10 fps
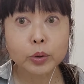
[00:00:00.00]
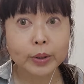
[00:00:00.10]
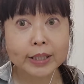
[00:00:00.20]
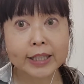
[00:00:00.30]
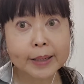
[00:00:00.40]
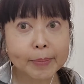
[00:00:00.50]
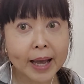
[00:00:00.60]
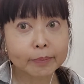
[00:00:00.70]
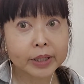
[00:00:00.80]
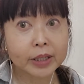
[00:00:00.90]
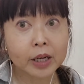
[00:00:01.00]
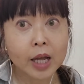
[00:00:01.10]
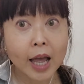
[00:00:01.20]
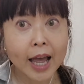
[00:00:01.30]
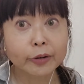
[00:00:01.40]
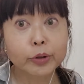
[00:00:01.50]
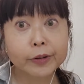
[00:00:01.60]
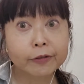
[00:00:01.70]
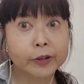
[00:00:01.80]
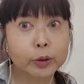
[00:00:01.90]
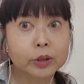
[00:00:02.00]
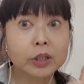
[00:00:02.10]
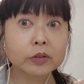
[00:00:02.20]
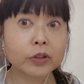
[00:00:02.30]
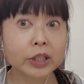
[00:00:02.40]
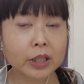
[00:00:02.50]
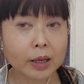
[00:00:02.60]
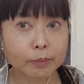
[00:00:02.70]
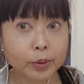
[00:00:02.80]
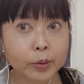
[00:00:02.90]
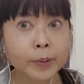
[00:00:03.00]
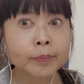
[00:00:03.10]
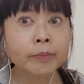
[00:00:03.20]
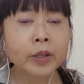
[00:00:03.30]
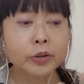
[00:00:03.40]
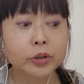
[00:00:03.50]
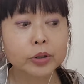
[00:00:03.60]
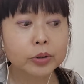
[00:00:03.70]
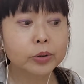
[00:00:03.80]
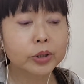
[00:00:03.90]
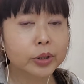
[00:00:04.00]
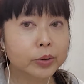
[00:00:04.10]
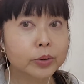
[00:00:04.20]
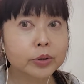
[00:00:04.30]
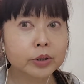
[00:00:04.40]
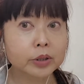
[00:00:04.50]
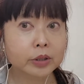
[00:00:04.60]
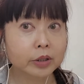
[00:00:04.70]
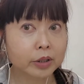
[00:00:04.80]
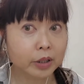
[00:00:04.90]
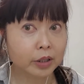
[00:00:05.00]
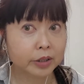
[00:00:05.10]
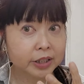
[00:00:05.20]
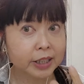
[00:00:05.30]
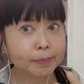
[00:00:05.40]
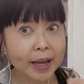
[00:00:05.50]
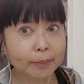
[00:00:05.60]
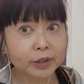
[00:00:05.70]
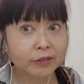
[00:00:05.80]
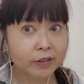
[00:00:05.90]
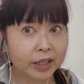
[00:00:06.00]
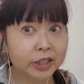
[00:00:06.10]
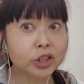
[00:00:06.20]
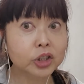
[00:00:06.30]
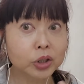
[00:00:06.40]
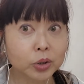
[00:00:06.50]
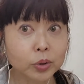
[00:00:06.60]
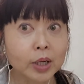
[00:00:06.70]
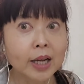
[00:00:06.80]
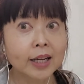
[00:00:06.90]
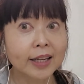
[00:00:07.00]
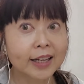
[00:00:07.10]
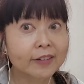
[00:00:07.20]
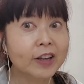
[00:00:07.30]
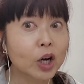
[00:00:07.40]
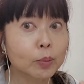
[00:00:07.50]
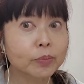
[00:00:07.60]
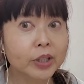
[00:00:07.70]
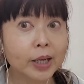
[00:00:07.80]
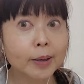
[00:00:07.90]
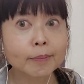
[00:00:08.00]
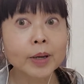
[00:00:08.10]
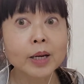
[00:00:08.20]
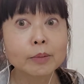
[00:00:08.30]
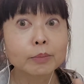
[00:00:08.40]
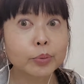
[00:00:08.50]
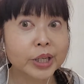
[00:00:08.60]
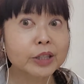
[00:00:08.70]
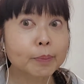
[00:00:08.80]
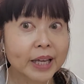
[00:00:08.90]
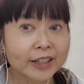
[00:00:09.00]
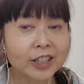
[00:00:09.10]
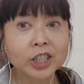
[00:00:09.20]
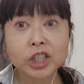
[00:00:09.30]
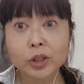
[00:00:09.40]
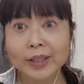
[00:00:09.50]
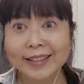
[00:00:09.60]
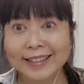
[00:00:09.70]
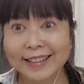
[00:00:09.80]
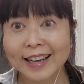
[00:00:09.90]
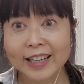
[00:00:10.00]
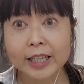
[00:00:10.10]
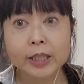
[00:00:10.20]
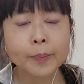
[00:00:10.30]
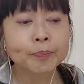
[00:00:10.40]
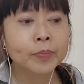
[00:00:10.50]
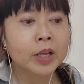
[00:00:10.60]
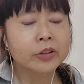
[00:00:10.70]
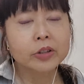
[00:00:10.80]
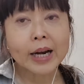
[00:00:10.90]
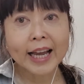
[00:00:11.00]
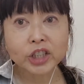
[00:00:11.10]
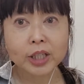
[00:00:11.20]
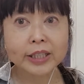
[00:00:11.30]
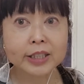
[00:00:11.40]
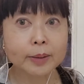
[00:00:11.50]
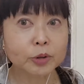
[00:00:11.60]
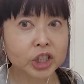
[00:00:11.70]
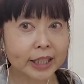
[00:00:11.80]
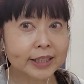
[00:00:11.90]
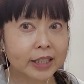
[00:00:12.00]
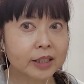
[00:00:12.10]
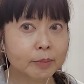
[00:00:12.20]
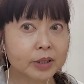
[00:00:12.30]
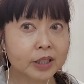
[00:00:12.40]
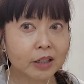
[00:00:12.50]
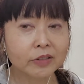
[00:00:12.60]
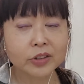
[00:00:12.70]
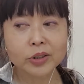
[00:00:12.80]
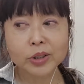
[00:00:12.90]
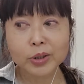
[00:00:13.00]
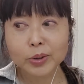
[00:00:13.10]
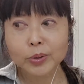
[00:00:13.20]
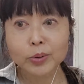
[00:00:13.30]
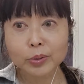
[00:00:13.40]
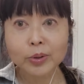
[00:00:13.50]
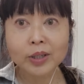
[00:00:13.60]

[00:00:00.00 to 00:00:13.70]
with sleep apnea and refuses, for example, to use the CPAP device to kind of help them breathe better during the night, they're actually subjecting themselves to,